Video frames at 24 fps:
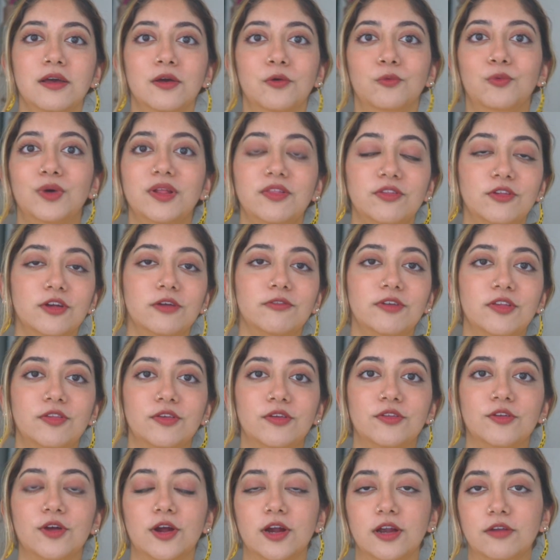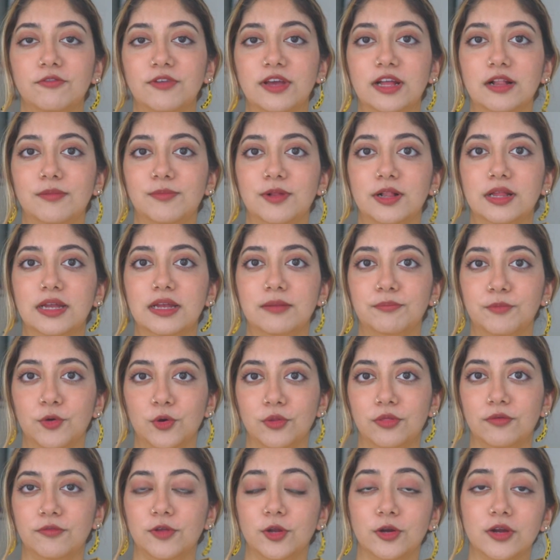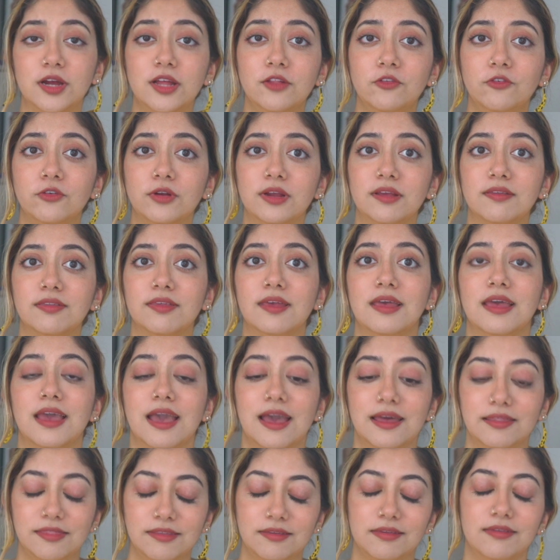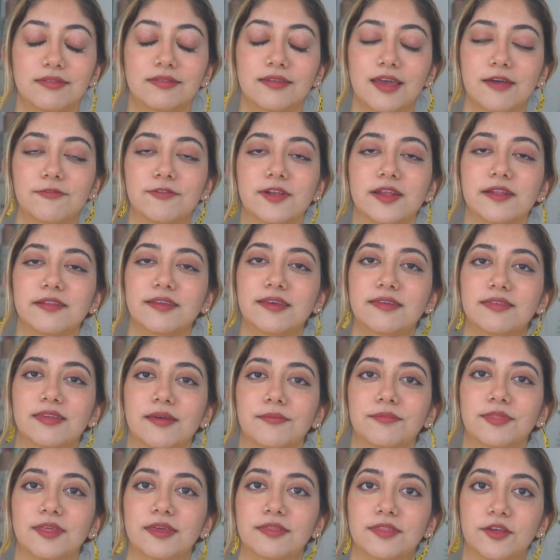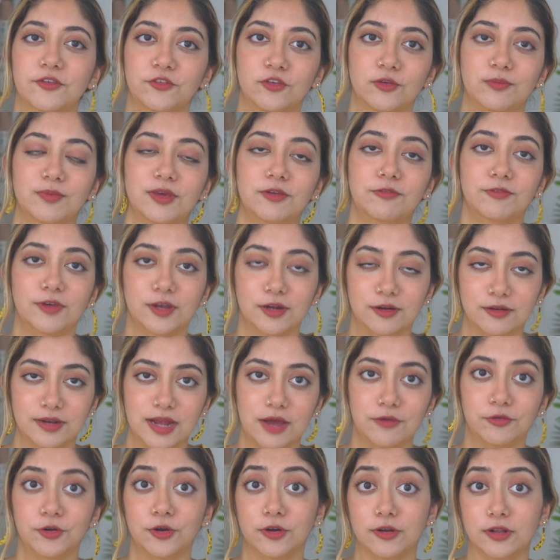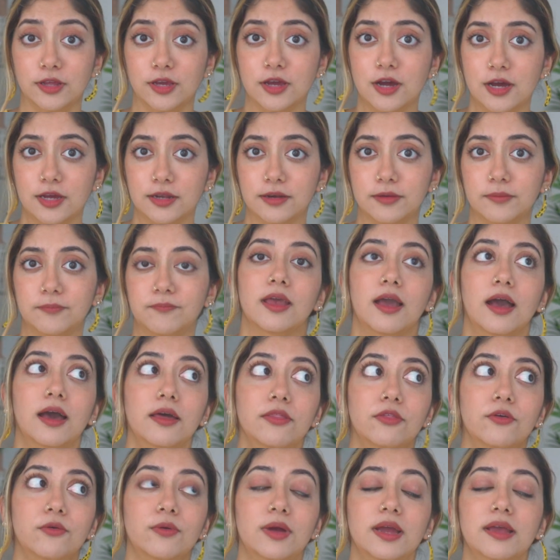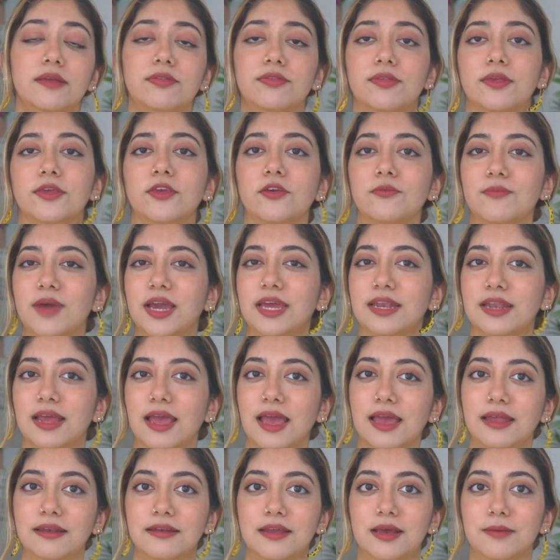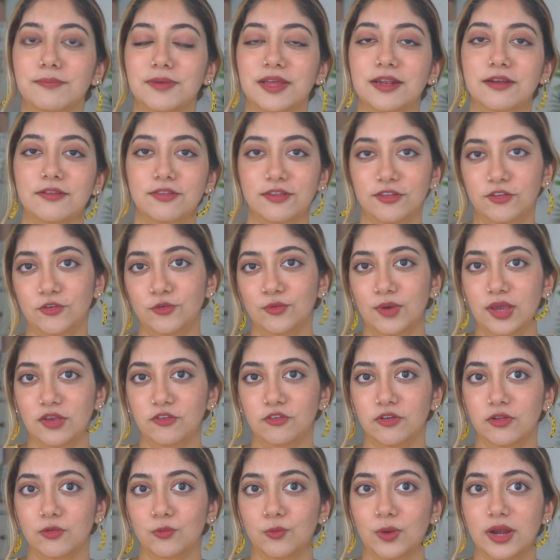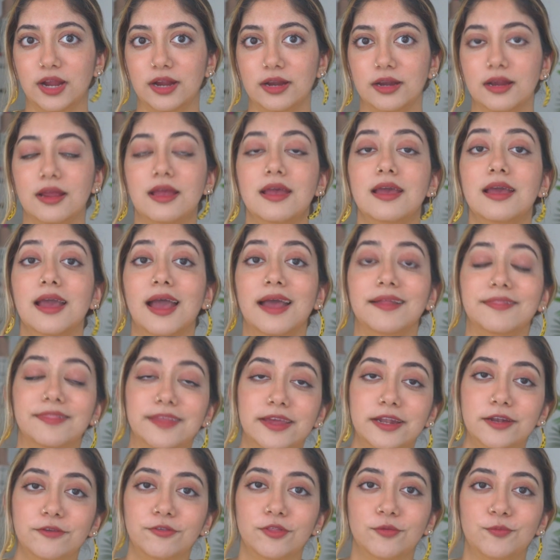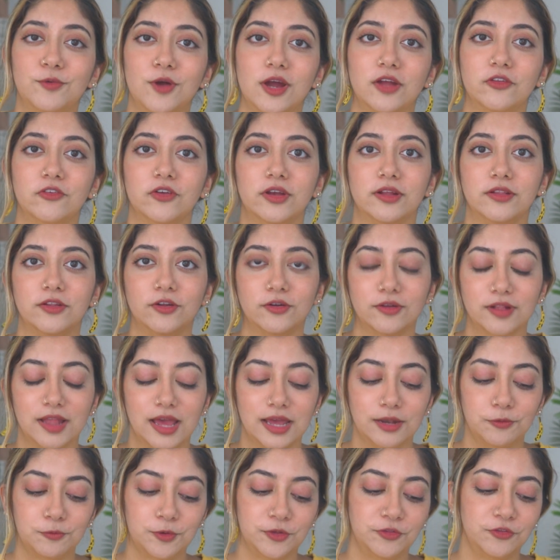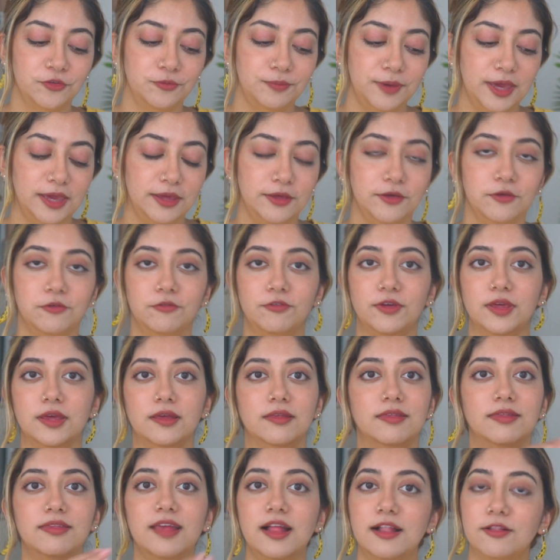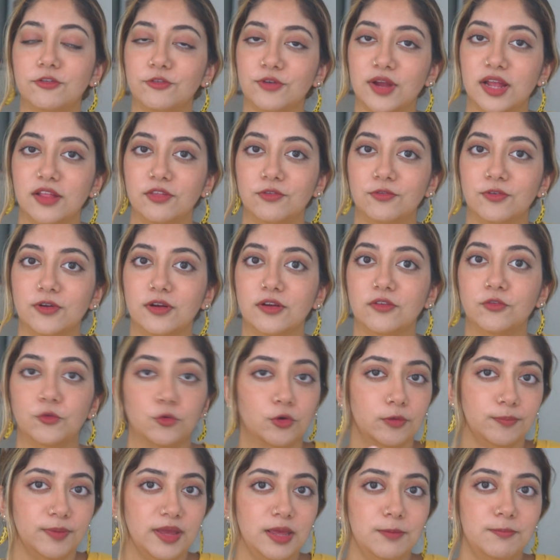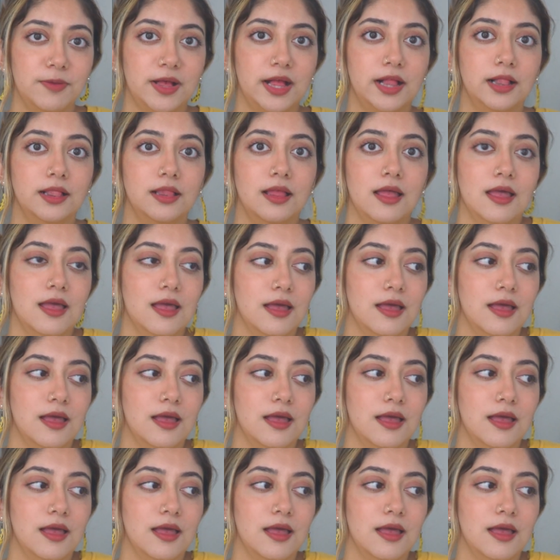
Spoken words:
what services are available in both of your countries, and this is definitely something that should be figured out early on. Otherwise, you might end up in a situation where at the end of the project, your client wants to pay you via Zelle transfers or PayPal,